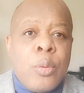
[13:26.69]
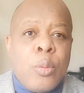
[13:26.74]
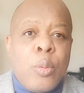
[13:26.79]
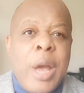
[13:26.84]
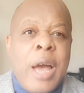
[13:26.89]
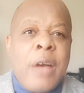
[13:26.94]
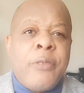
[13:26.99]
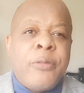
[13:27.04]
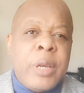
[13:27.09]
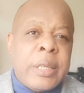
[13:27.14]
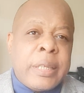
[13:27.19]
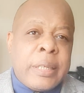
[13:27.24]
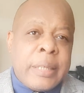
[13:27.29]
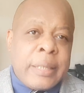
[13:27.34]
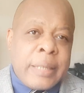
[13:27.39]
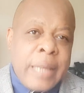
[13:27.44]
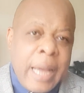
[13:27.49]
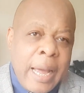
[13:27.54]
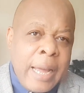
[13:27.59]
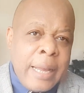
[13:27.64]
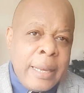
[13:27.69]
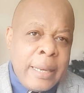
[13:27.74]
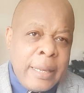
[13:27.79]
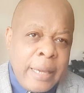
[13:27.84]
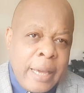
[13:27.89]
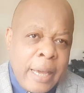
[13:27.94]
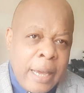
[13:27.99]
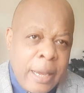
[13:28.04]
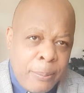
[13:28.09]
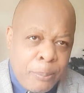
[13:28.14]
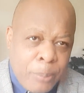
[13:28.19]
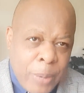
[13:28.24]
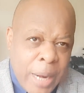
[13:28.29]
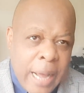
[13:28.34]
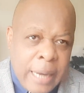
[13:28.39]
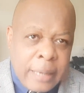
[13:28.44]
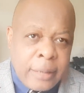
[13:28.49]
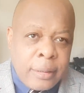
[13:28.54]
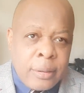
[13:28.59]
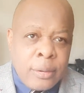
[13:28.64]
We have a 10-year
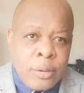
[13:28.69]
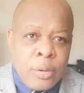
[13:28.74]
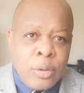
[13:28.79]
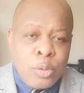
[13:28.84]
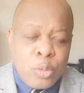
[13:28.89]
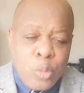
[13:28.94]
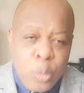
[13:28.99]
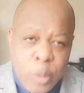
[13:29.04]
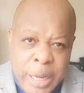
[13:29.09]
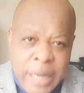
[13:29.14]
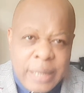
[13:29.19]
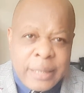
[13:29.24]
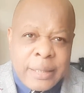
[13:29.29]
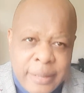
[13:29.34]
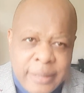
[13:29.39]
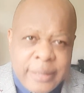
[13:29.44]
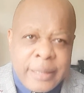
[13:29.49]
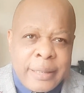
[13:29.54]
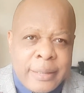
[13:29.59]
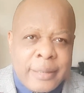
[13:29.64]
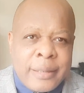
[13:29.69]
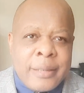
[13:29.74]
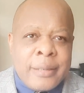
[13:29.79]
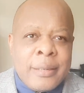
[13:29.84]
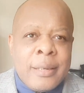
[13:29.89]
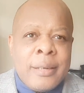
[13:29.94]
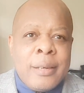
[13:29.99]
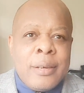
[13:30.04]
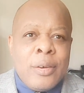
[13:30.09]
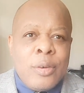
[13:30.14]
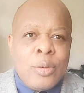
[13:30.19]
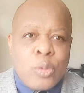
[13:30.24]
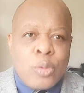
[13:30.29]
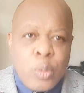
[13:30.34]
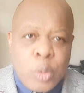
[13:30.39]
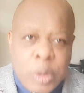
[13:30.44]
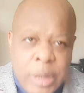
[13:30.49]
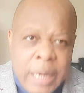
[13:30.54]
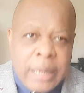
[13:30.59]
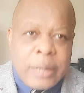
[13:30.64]
plan to get seats,
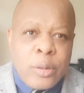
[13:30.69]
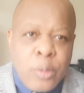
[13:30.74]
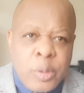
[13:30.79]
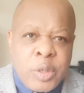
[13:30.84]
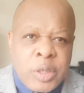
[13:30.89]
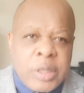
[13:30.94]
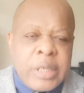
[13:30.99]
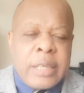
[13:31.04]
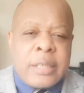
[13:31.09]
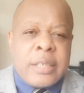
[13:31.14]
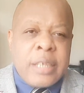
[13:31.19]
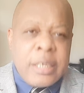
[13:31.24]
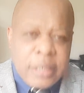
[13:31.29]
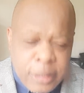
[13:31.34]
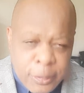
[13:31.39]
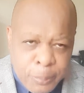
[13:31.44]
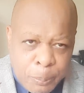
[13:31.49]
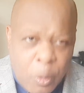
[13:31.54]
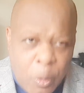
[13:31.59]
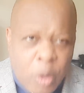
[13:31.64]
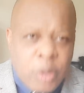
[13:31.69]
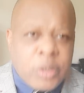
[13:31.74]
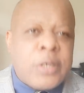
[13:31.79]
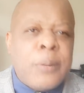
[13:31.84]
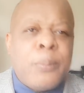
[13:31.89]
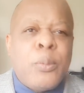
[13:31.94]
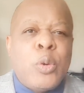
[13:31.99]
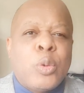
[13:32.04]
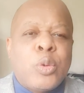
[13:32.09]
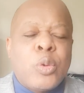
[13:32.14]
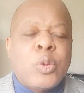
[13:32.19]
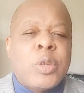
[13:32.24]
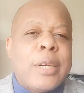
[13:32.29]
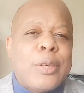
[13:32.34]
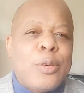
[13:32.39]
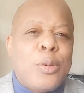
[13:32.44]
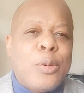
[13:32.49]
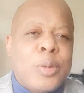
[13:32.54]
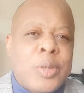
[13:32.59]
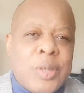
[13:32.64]
to take those seats. It is possible to
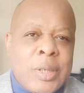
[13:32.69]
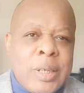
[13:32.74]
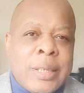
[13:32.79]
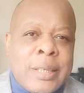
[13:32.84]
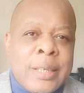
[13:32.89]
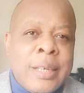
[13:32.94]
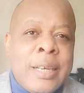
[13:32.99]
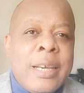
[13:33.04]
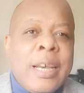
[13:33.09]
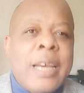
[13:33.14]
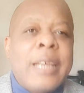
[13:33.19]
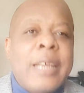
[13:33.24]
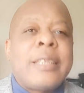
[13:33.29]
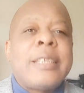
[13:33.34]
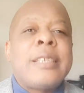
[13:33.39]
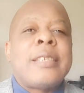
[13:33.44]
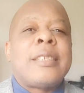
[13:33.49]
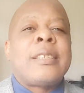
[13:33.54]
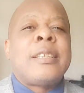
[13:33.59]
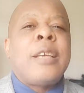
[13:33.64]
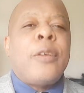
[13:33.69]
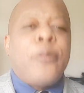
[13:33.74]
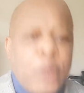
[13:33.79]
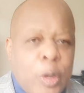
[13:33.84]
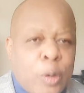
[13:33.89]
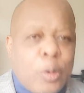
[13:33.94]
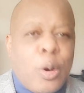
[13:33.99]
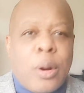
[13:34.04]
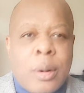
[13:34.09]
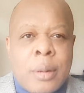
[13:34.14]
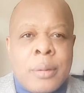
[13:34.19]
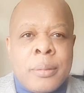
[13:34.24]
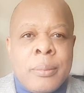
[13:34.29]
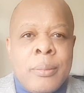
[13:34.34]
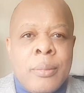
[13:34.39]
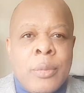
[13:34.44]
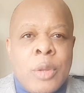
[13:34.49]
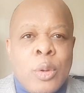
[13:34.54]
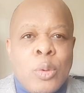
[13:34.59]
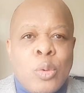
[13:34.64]
take those seats. It is difficult
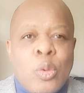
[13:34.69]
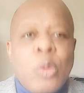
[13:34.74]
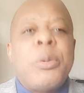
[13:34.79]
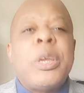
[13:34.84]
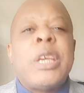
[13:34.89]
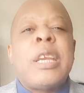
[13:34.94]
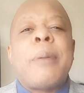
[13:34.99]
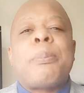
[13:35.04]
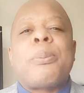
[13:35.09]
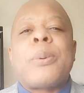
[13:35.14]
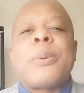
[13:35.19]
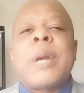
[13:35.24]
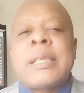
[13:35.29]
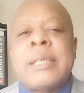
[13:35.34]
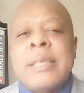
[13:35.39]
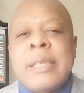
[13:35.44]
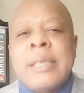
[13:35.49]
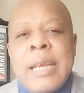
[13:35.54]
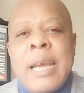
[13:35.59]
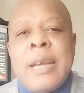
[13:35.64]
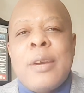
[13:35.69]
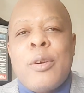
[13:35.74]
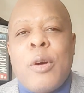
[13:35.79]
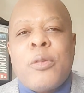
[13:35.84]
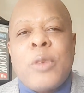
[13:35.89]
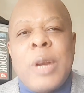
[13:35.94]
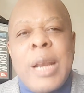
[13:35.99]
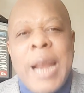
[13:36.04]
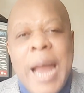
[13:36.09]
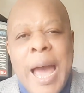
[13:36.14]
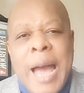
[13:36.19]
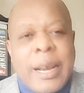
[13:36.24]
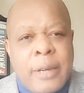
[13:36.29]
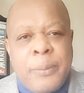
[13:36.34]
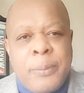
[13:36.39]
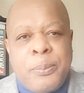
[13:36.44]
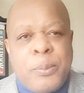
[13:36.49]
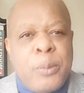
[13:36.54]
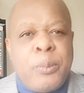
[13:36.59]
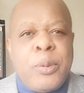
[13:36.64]
to be the president of La
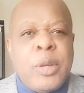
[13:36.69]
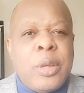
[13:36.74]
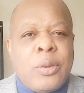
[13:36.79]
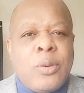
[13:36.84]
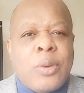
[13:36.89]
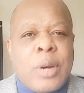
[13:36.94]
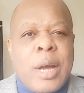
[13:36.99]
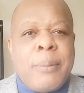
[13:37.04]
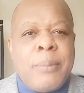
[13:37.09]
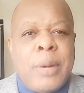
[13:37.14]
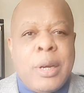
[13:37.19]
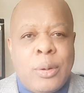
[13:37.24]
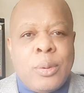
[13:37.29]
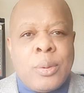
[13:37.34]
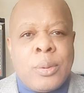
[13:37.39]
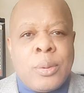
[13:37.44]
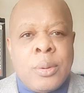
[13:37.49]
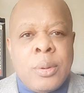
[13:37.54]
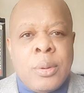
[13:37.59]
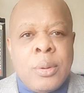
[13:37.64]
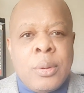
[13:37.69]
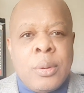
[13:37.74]
République du Cameroun